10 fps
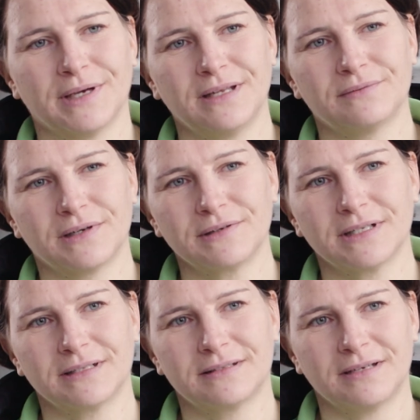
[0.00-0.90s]
We had a
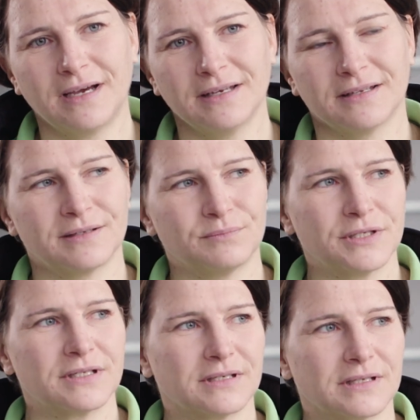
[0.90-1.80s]
very tight and
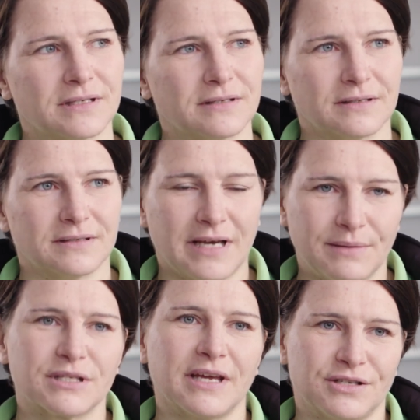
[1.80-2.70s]
ambitious uh,
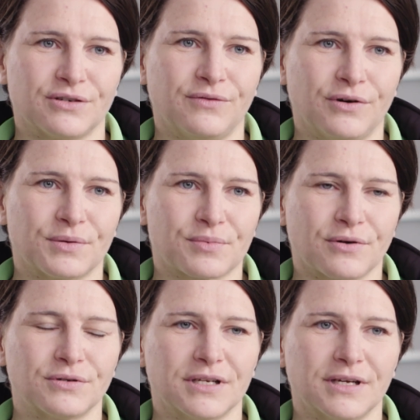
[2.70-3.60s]
time schedule for the
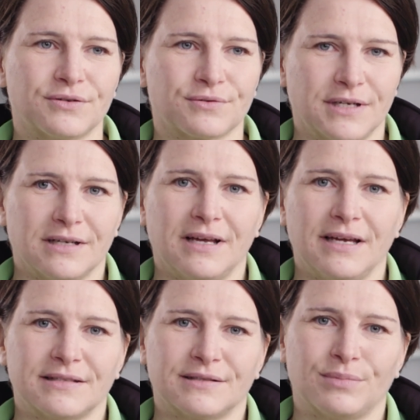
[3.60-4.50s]
project to
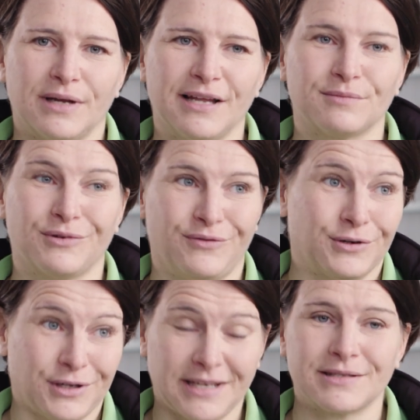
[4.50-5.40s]
realize the plant
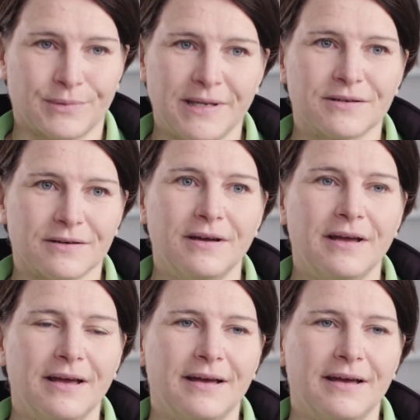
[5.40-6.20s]
before the next winter.